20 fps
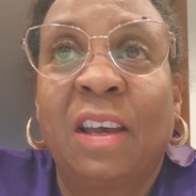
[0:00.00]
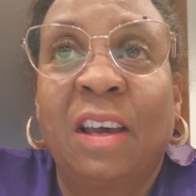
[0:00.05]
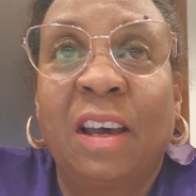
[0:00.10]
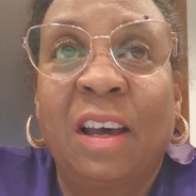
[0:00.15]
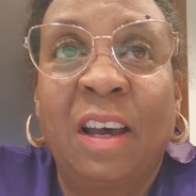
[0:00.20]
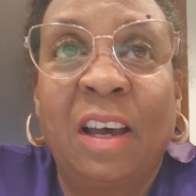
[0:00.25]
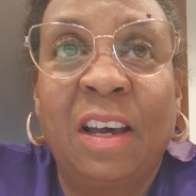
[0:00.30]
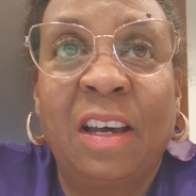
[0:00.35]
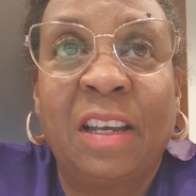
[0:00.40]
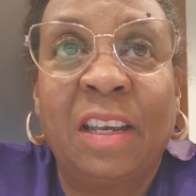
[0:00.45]

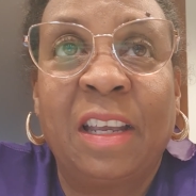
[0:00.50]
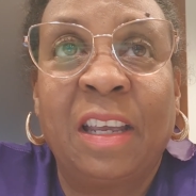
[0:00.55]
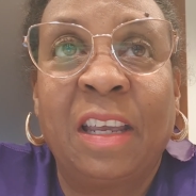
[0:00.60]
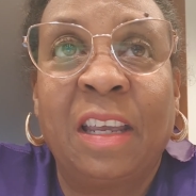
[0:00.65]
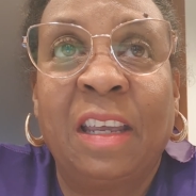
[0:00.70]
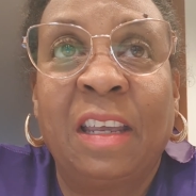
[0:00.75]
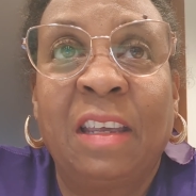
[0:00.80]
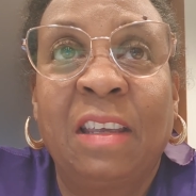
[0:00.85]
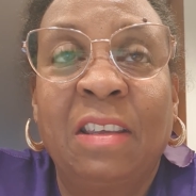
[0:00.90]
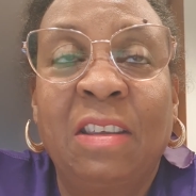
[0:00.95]

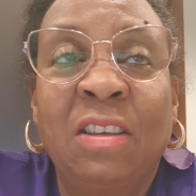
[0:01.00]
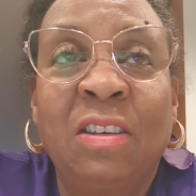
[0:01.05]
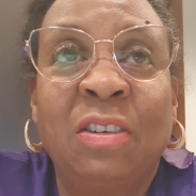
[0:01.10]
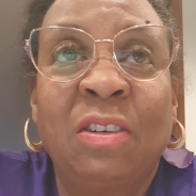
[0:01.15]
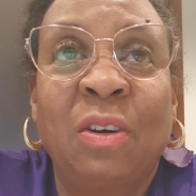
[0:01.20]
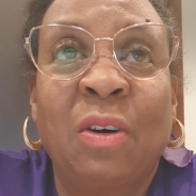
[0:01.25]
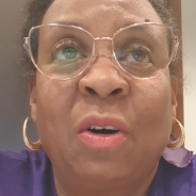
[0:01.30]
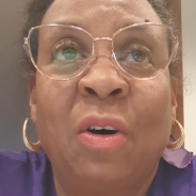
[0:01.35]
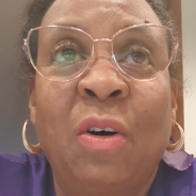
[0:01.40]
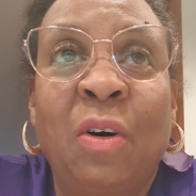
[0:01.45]
honey,
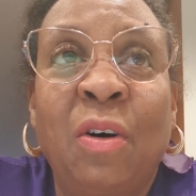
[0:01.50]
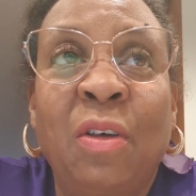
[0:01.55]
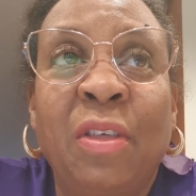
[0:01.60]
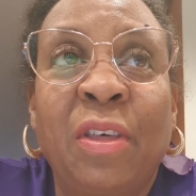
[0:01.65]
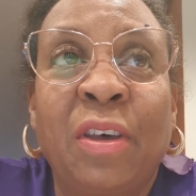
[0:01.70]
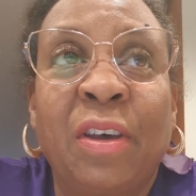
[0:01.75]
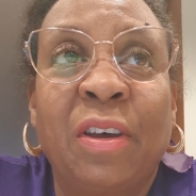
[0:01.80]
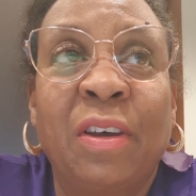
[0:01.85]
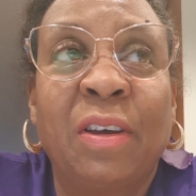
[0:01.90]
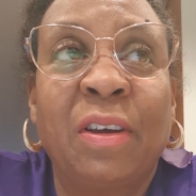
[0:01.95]
all
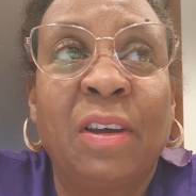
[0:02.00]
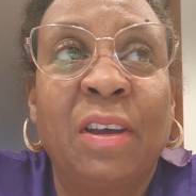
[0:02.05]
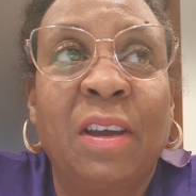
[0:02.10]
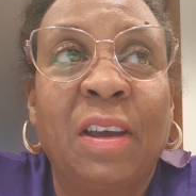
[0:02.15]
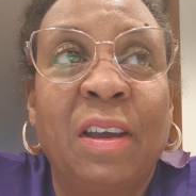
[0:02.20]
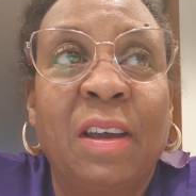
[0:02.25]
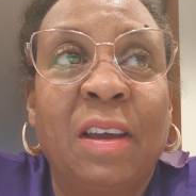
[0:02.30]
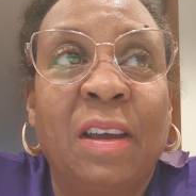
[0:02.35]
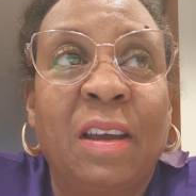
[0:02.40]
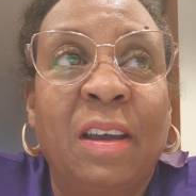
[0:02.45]
the
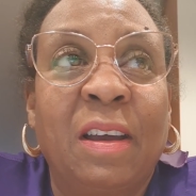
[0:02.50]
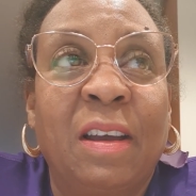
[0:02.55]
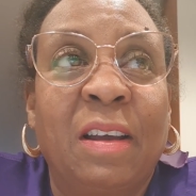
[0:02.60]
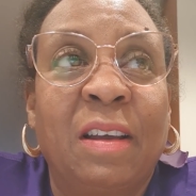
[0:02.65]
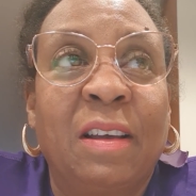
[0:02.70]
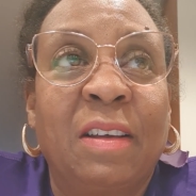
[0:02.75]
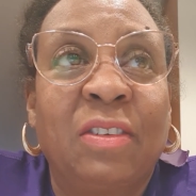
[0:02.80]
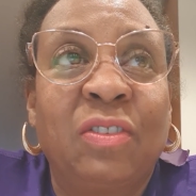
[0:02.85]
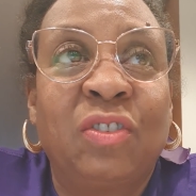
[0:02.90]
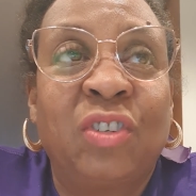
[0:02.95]

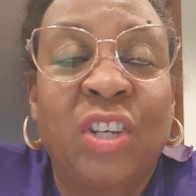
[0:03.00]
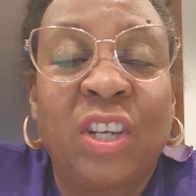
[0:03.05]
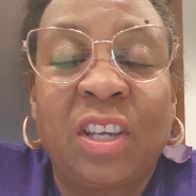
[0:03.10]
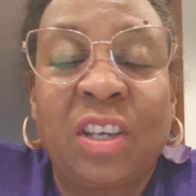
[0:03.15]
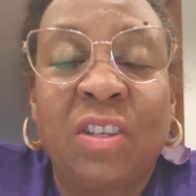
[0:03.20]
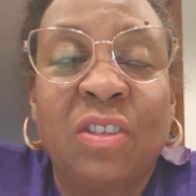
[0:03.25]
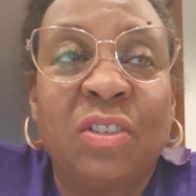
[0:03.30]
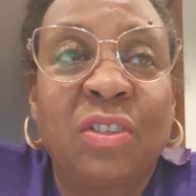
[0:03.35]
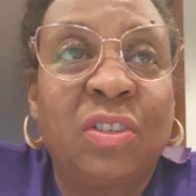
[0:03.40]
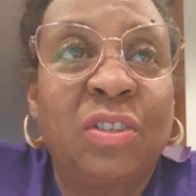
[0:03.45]

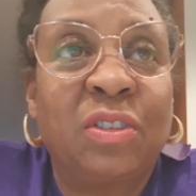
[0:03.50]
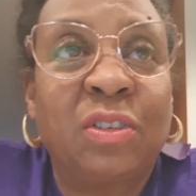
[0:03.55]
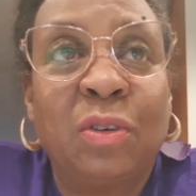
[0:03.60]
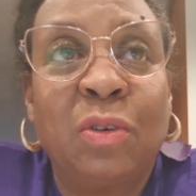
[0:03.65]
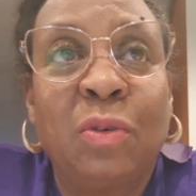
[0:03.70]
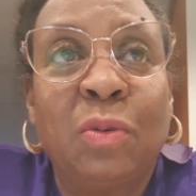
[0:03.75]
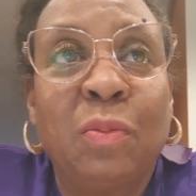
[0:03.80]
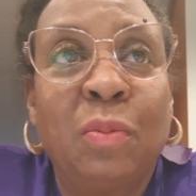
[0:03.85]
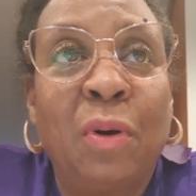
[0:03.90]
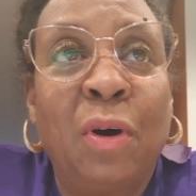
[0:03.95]
chicken
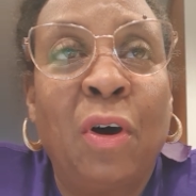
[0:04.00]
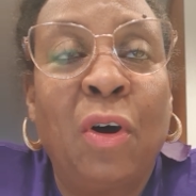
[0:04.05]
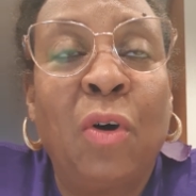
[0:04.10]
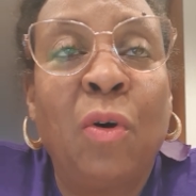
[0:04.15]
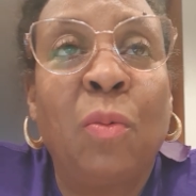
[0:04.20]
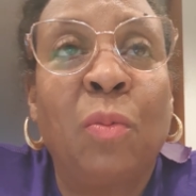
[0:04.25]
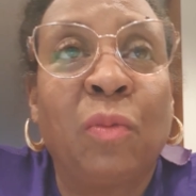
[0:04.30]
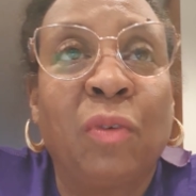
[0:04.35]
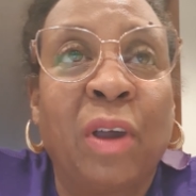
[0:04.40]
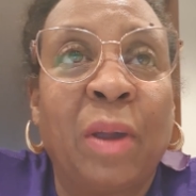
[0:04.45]
soup,
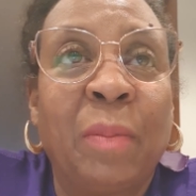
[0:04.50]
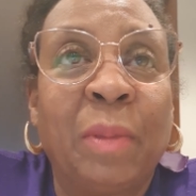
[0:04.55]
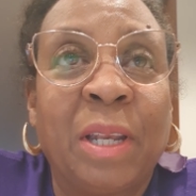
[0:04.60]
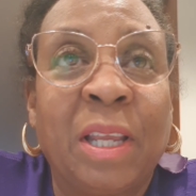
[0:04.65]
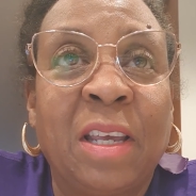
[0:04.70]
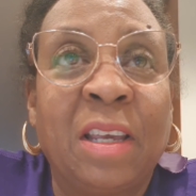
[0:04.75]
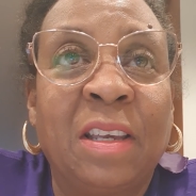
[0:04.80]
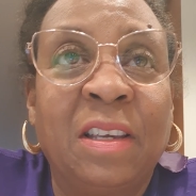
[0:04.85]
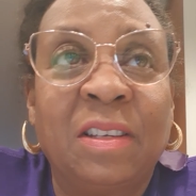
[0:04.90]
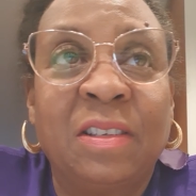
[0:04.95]
home
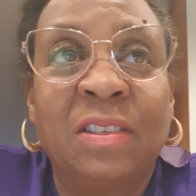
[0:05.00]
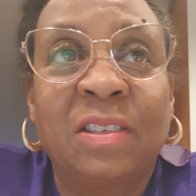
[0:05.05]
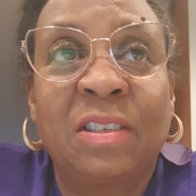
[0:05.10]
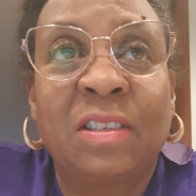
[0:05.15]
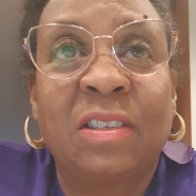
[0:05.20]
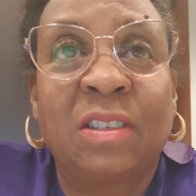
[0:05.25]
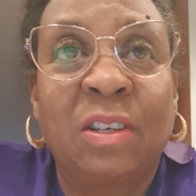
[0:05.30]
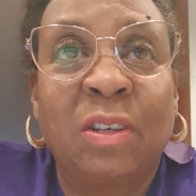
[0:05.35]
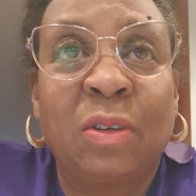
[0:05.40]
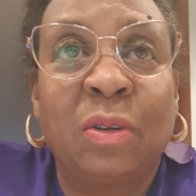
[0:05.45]
remedies
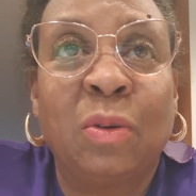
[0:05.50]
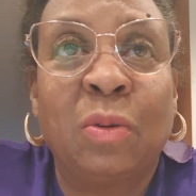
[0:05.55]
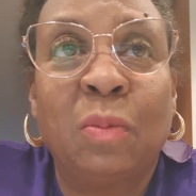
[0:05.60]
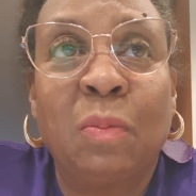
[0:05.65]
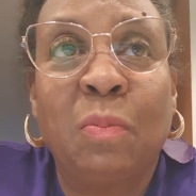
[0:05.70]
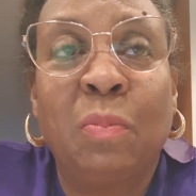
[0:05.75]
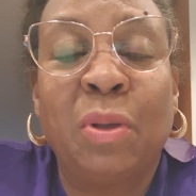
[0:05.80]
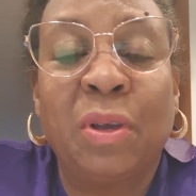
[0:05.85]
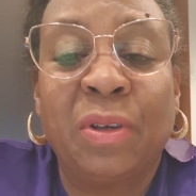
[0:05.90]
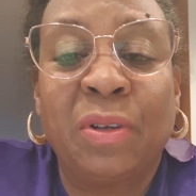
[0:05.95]
to
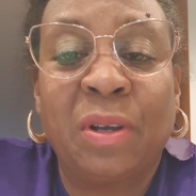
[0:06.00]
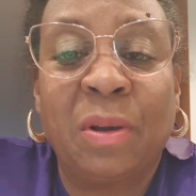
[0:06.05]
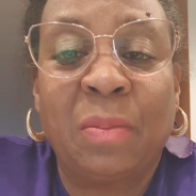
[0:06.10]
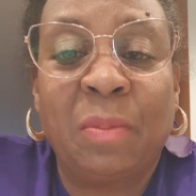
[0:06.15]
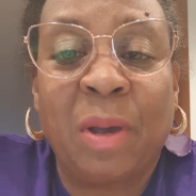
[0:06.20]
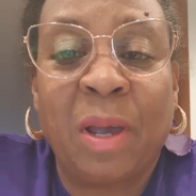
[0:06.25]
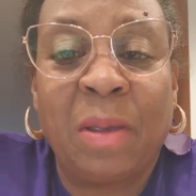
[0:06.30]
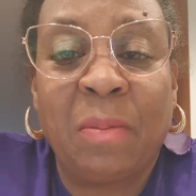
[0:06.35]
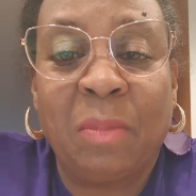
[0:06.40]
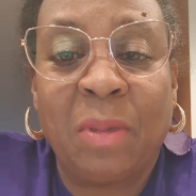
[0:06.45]
build up
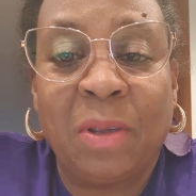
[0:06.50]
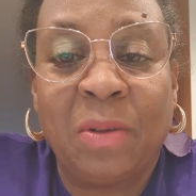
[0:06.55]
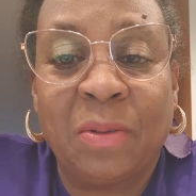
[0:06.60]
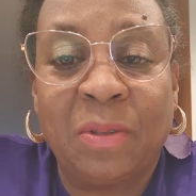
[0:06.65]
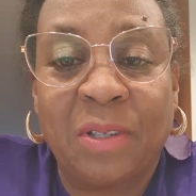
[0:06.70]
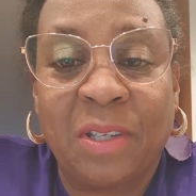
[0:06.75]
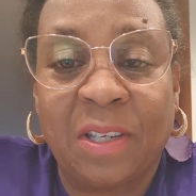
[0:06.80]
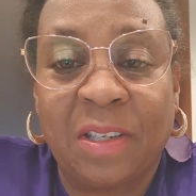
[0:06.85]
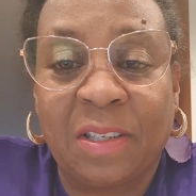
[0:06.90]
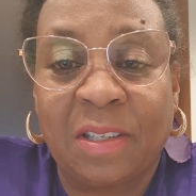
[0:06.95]
my immune
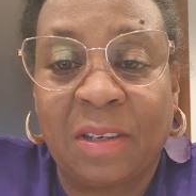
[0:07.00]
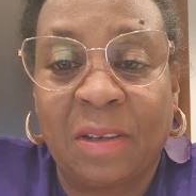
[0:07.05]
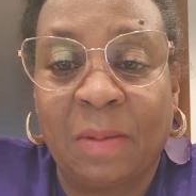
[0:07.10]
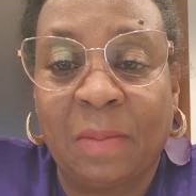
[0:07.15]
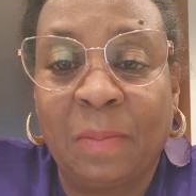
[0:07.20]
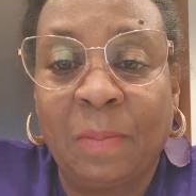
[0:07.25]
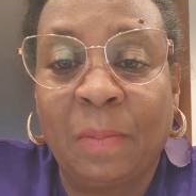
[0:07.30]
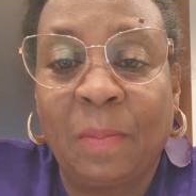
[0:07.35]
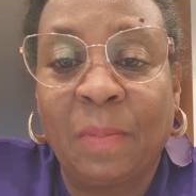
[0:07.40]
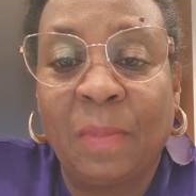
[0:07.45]

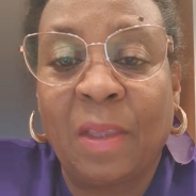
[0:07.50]
system,